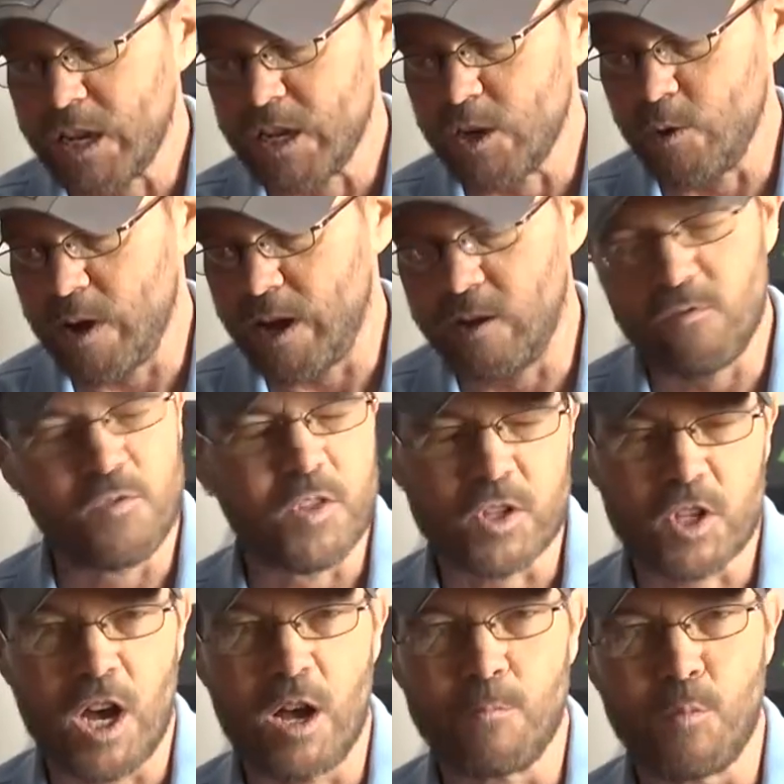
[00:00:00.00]
You have the
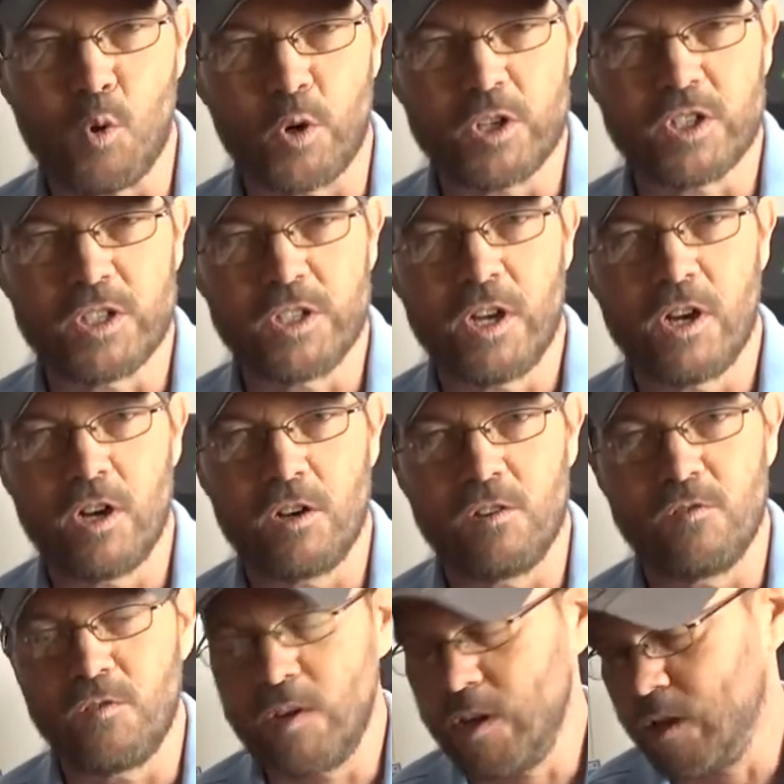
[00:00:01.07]
top portion
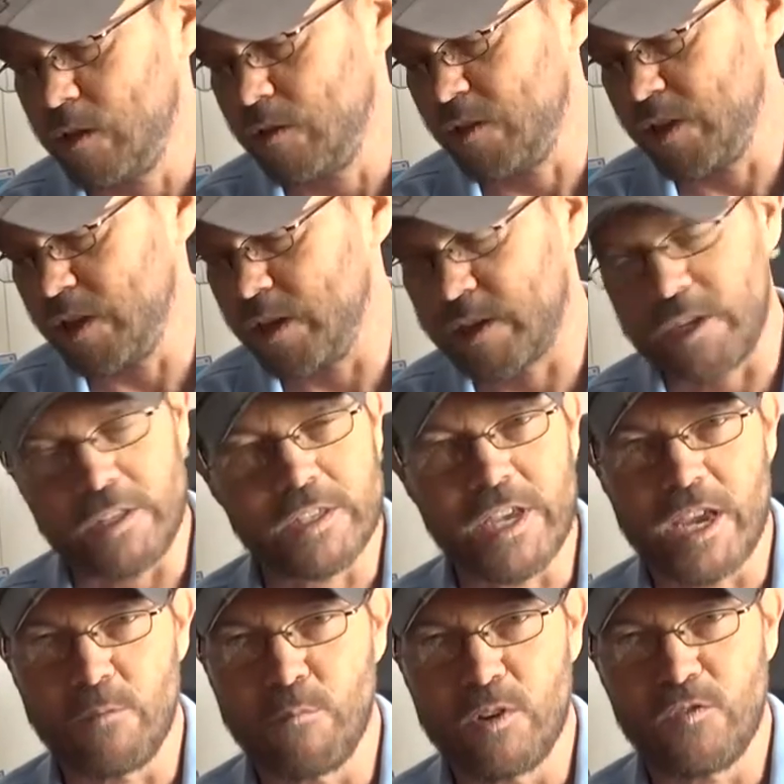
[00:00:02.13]
of the
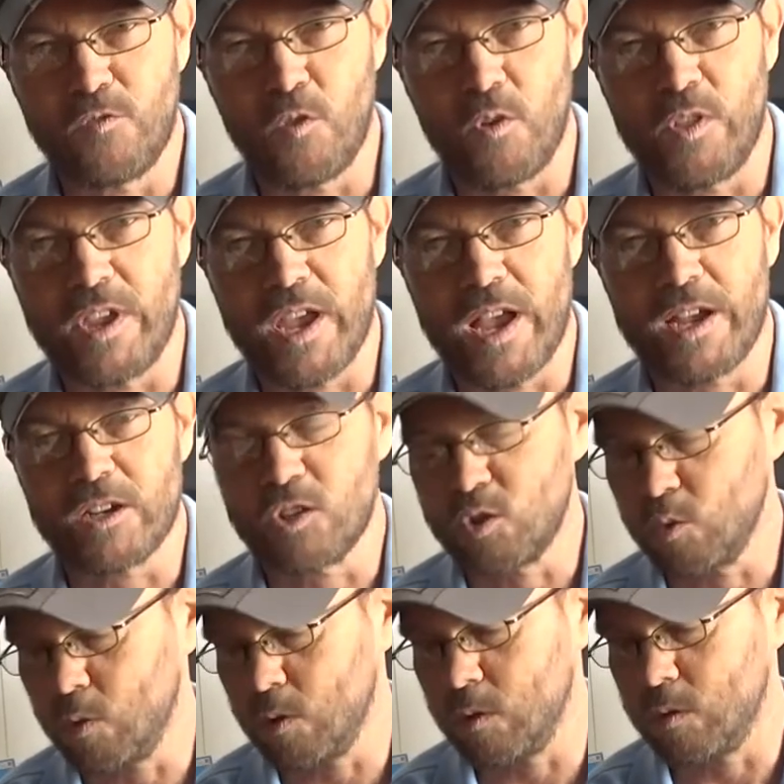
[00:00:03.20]
containment for the
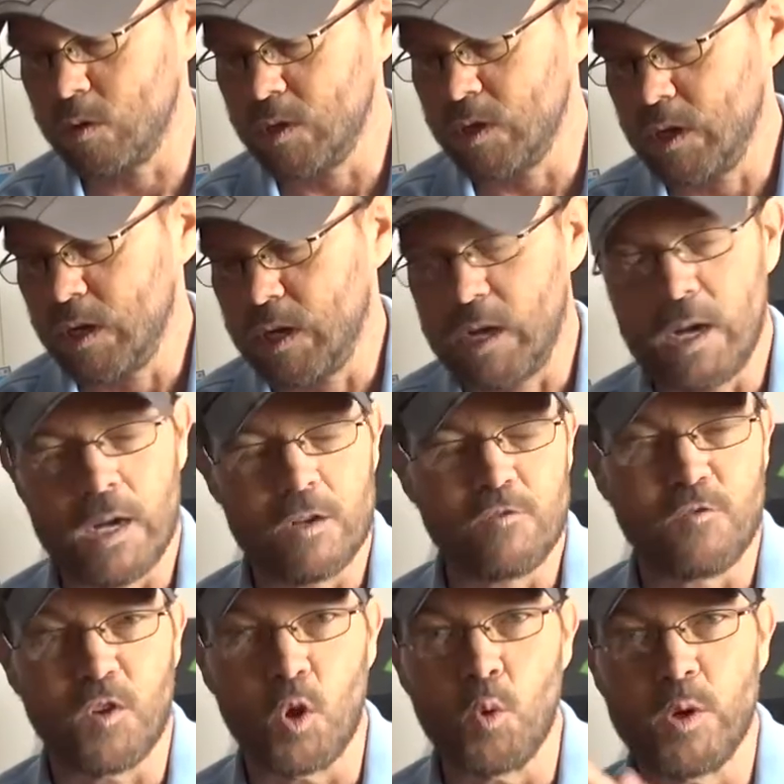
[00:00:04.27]
actual uh,
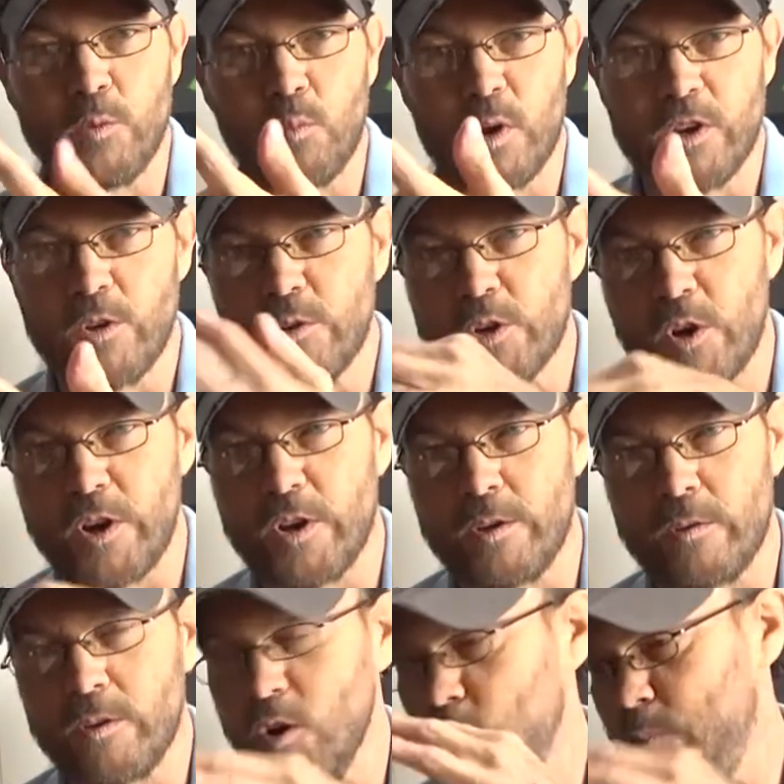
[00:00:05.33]
fluid when you turn it
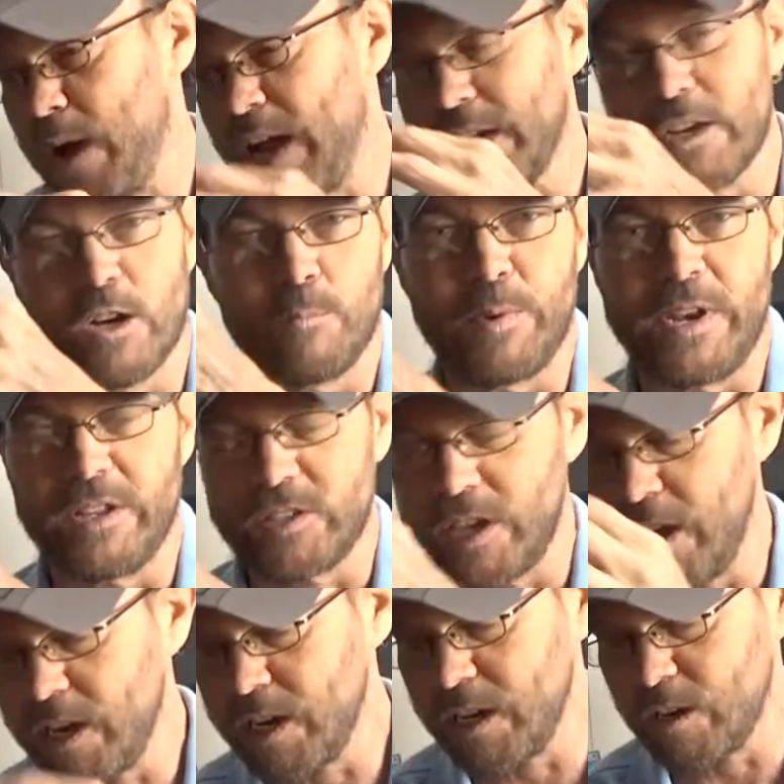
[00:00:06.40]
you know back up and it's
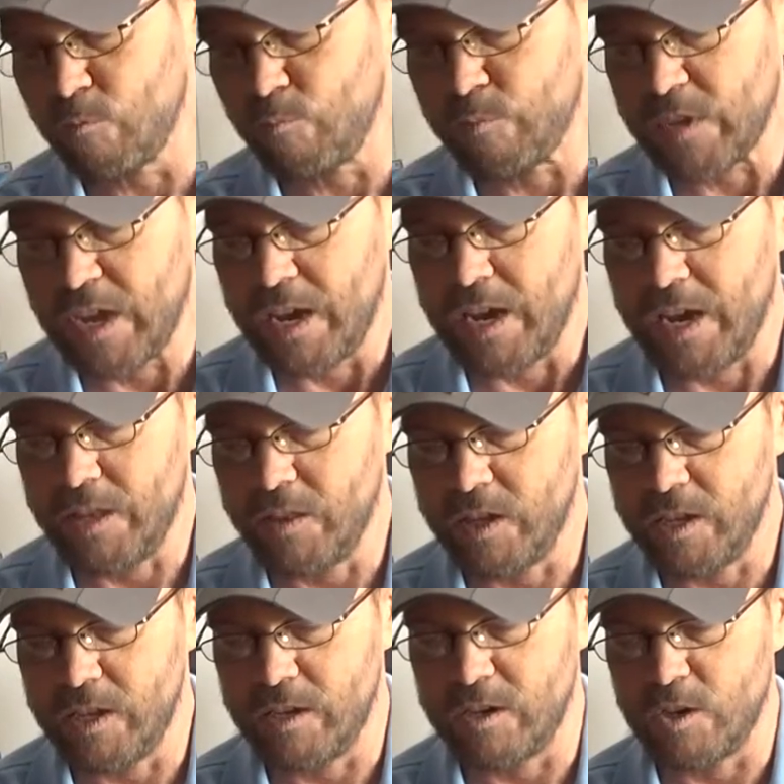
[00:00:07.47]
hanging and
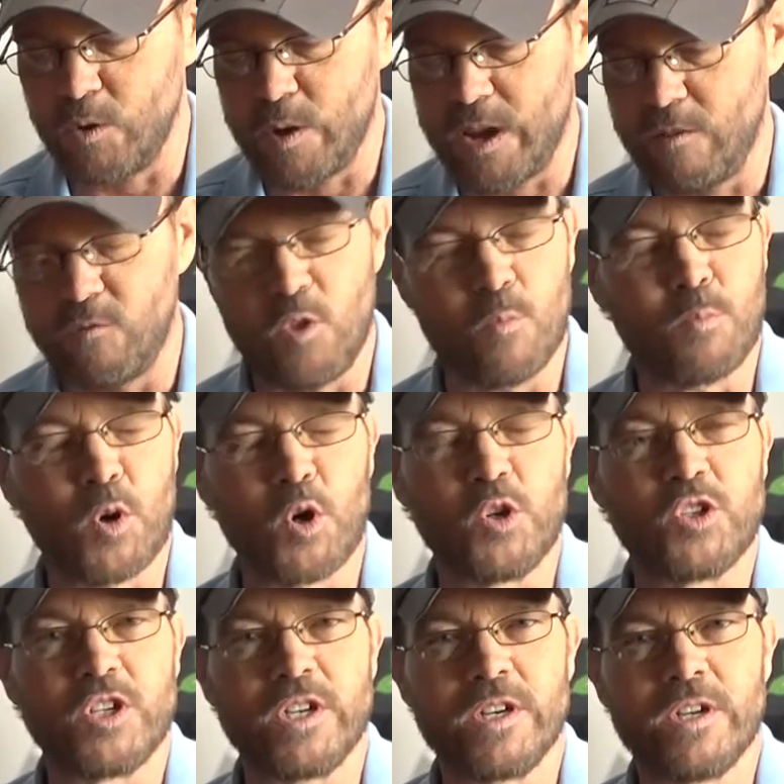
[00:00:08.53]
then you have the
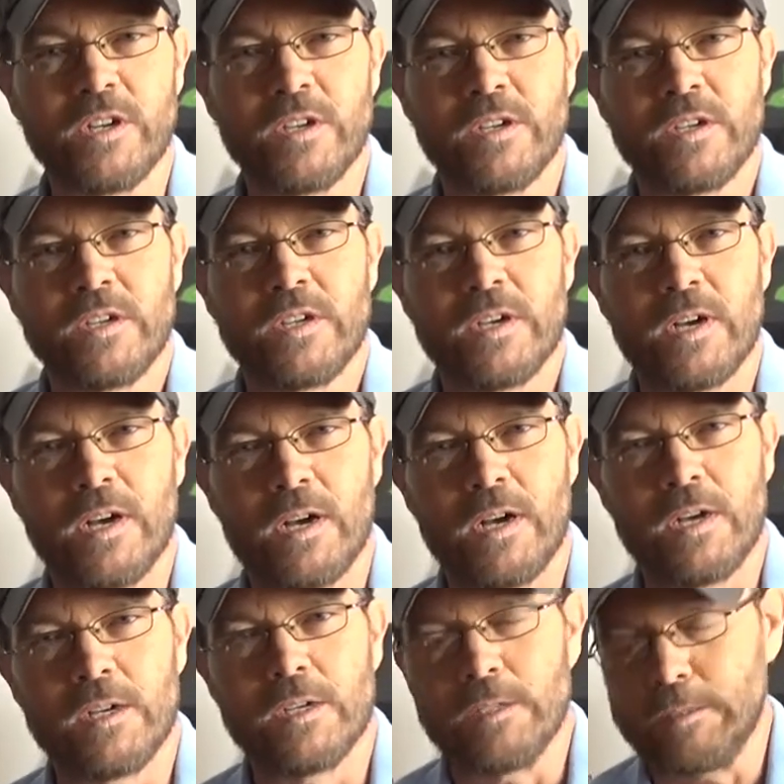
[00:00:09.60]
perching
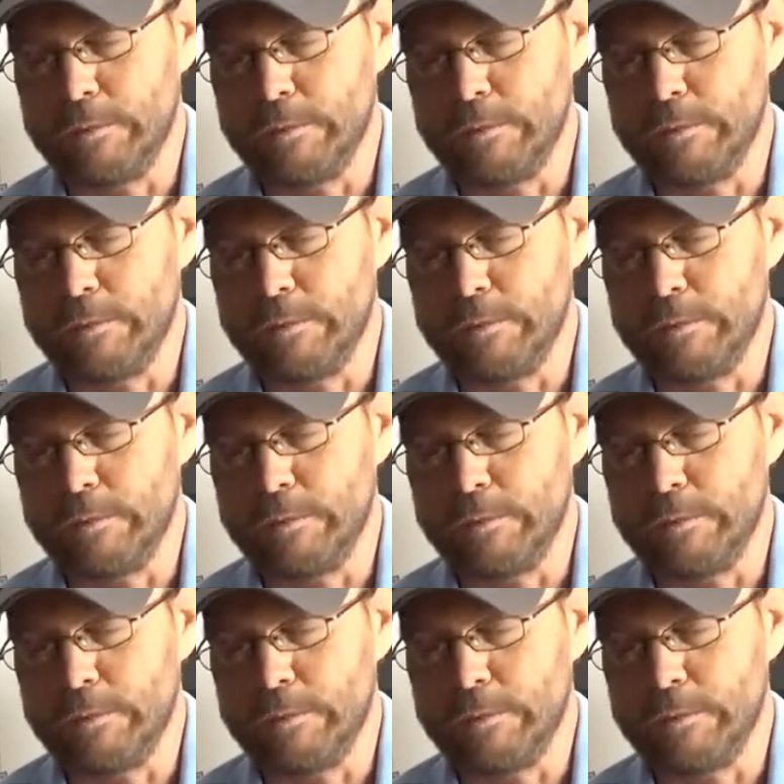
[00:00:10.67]
uh,